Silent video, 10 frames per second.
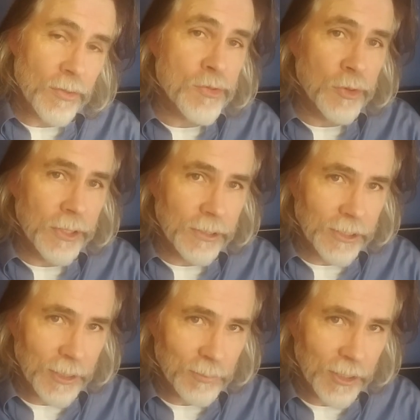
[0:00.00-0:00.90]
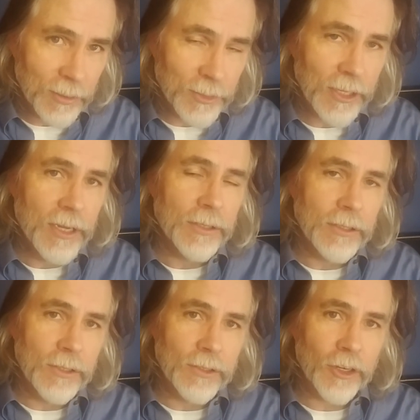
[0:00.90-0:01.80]
through the symptoms to
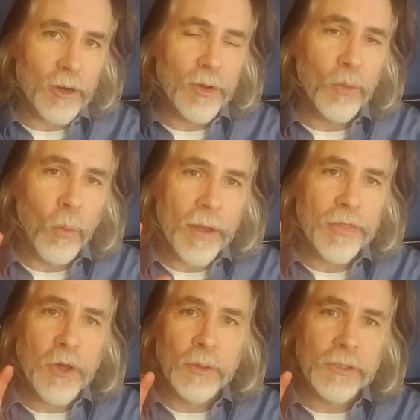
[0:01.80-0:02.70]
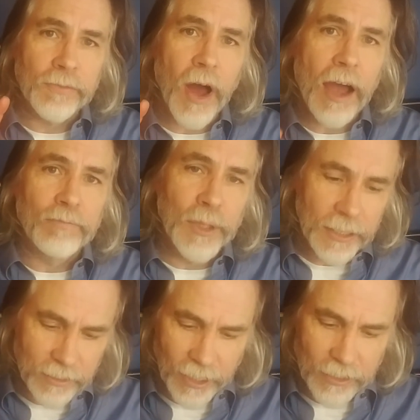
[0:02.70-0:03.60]
determine what those 5
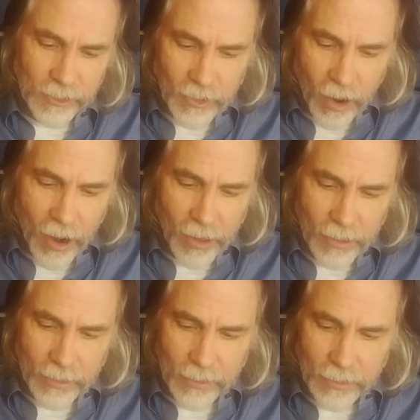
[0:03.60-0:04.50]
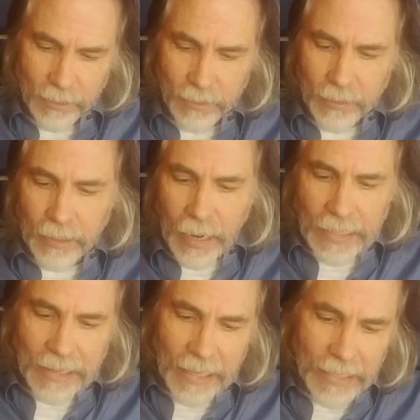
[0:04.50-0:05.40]
blood tests are. And
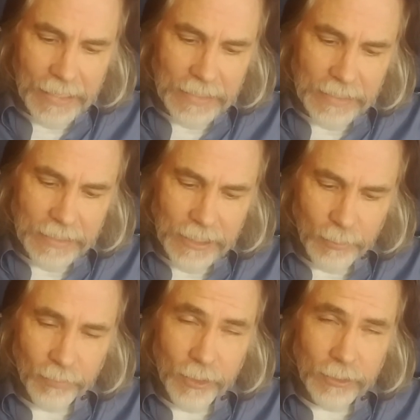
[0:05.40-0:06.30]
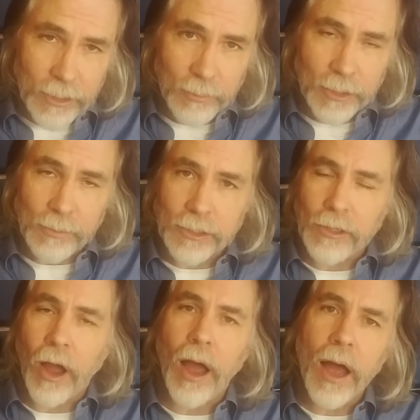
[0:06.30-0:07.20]
look at some of the symptoms.
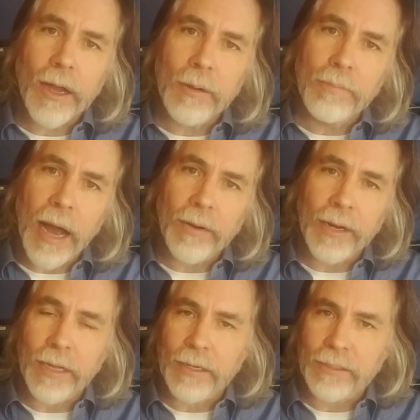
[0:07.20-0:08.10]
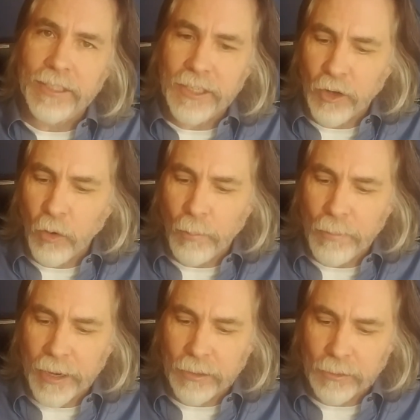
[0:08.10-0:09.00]
Talk about a clinical medical